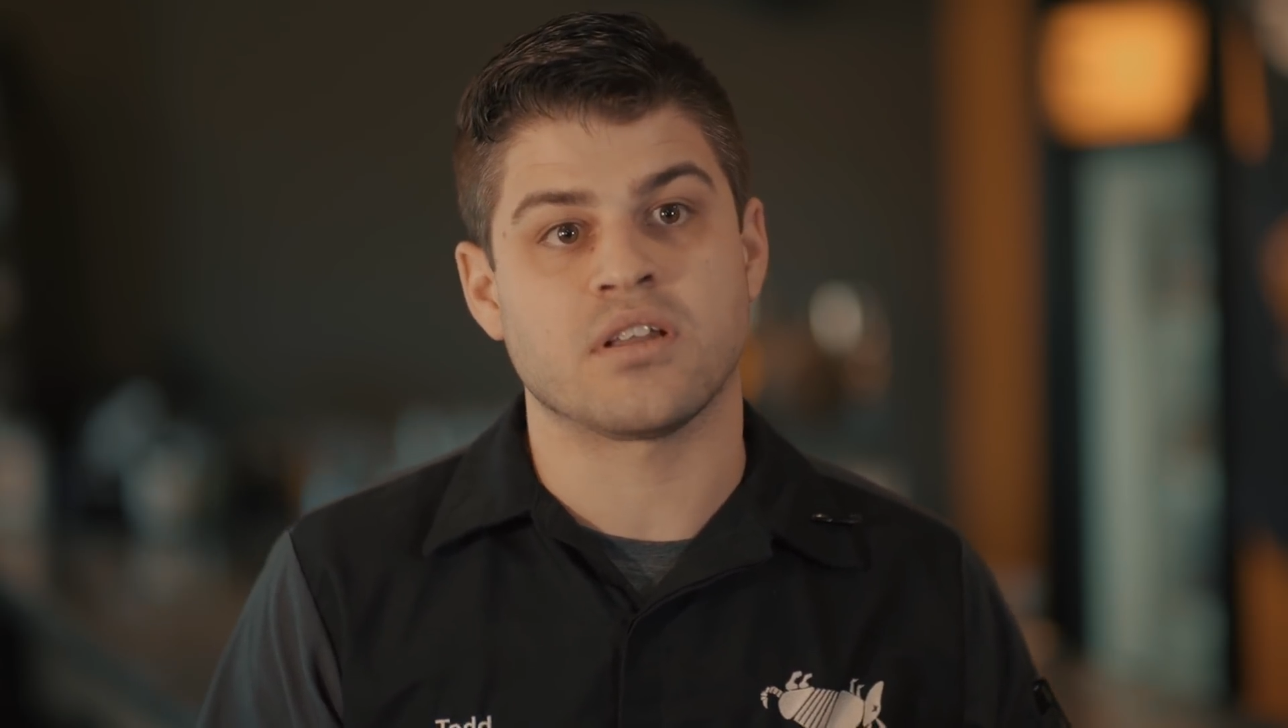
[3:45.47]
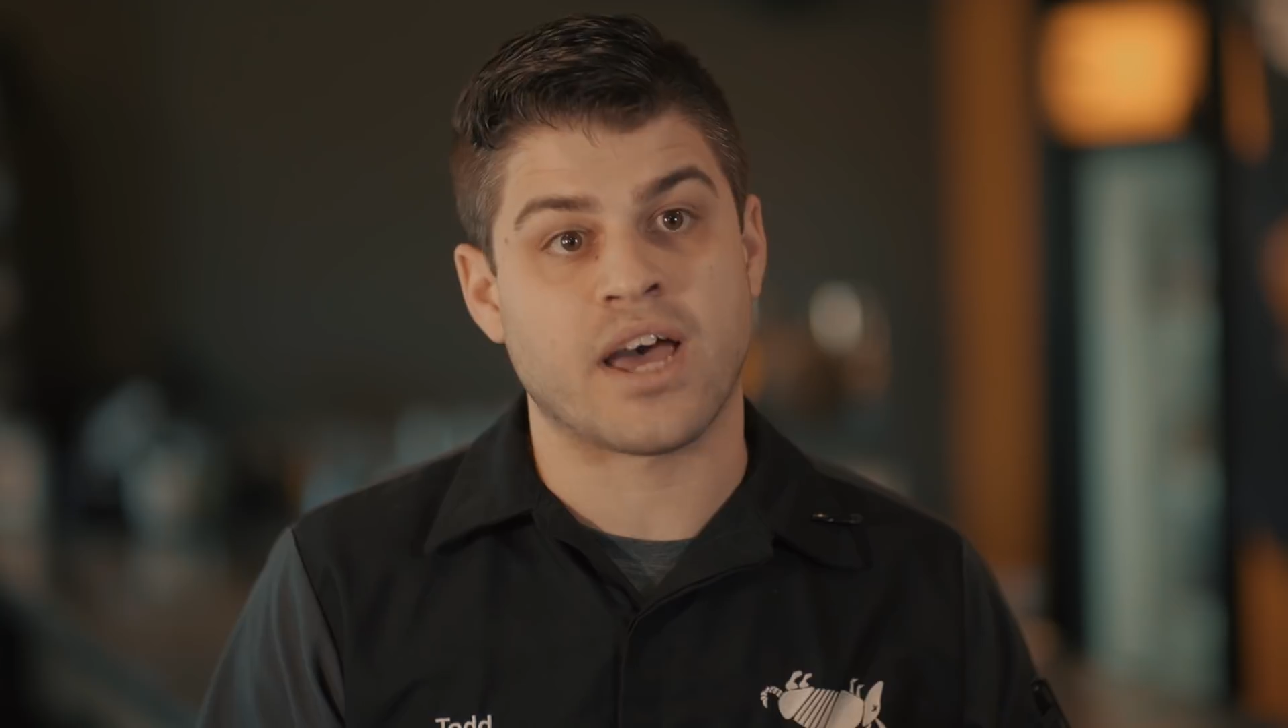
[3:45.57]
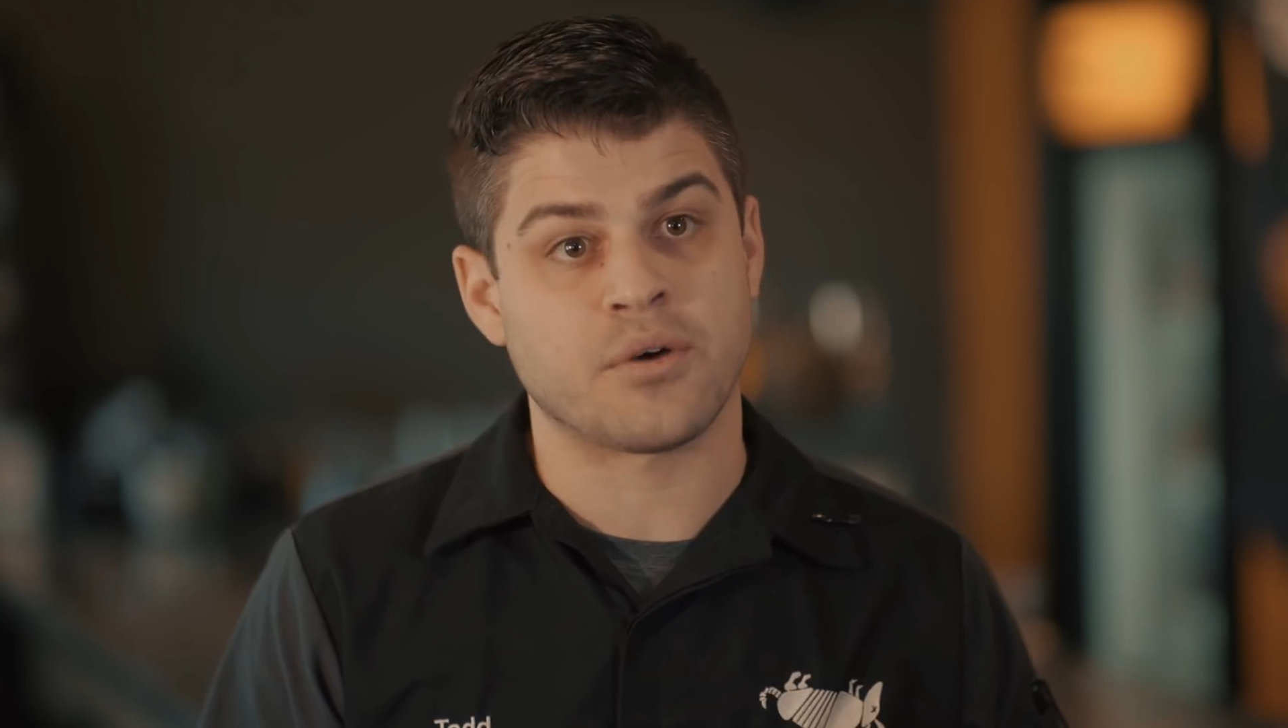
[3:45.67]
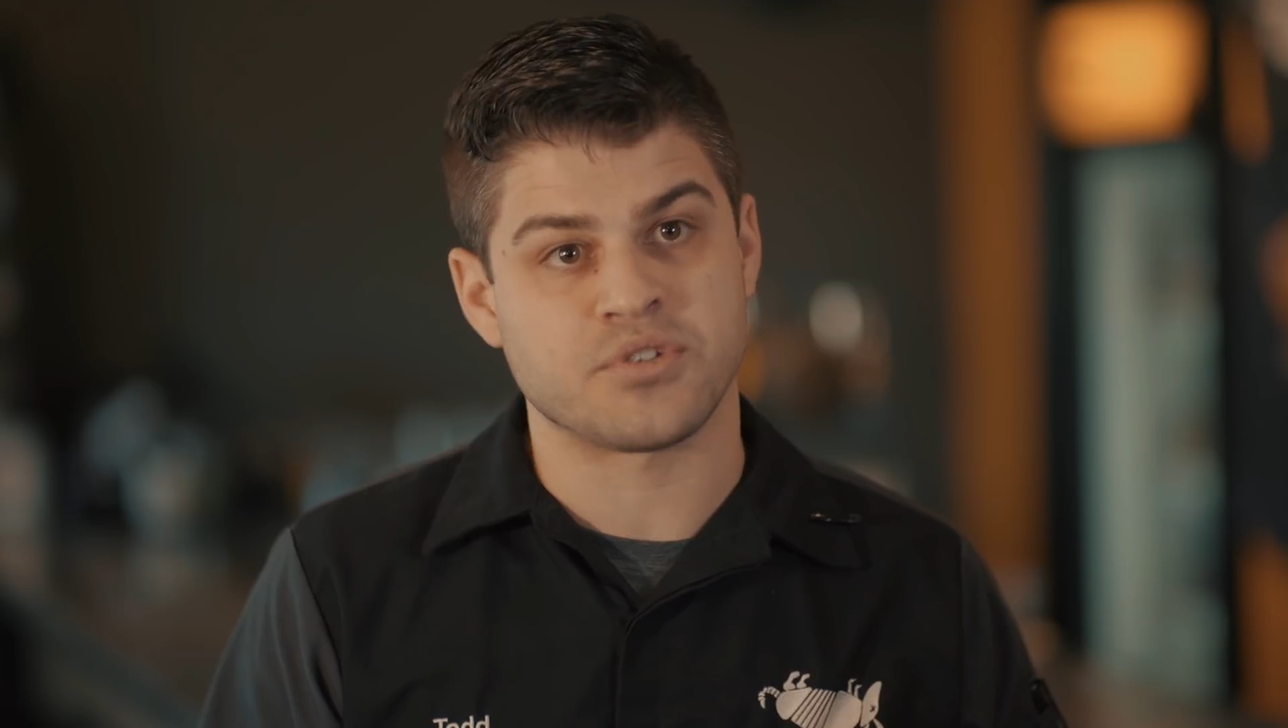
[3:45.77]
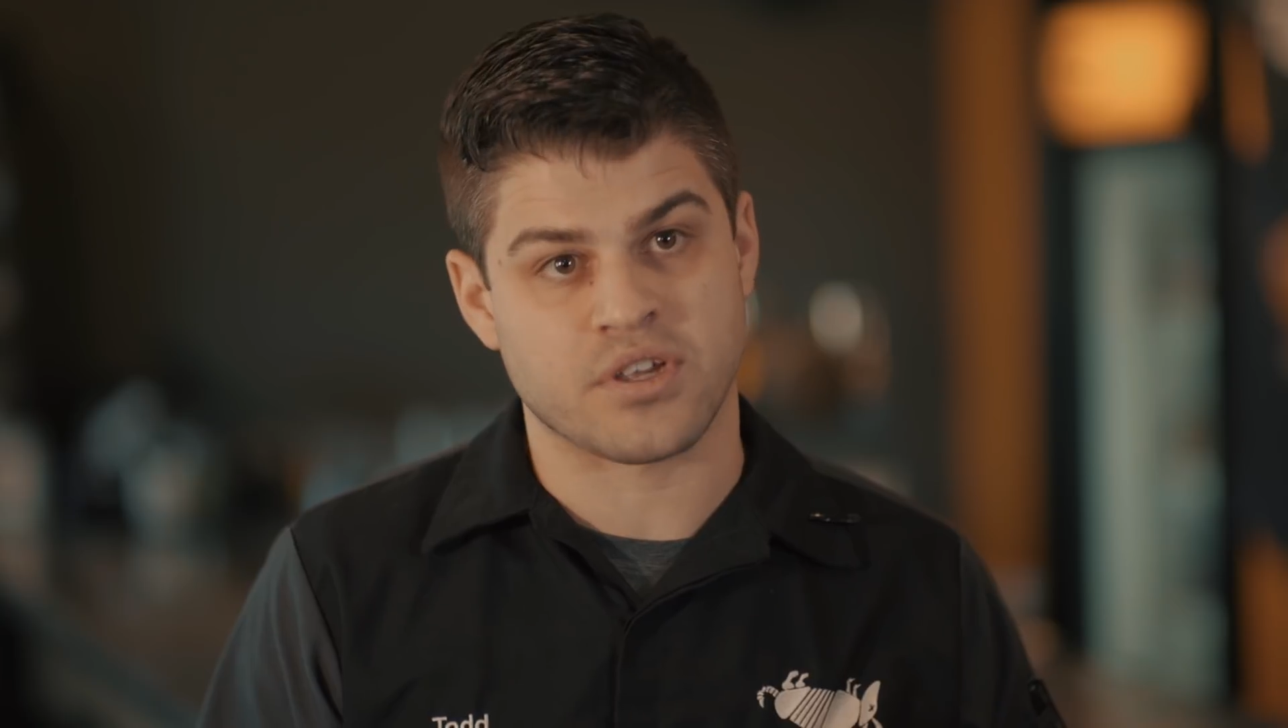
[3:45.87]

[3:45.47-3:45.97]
allows